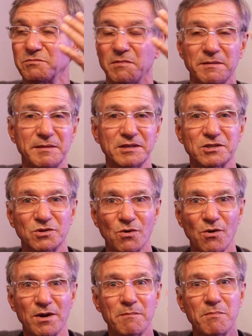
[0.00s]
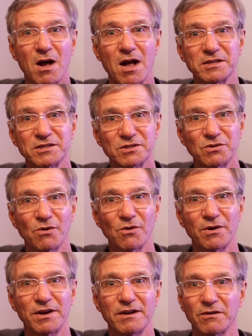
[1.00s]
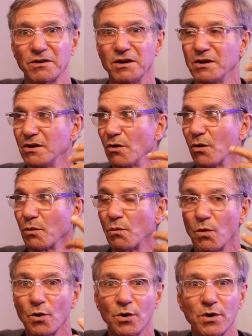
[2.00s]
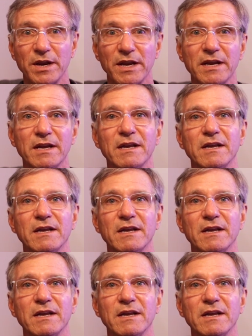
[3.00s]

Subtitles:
maybe a story, a boss story, or worry,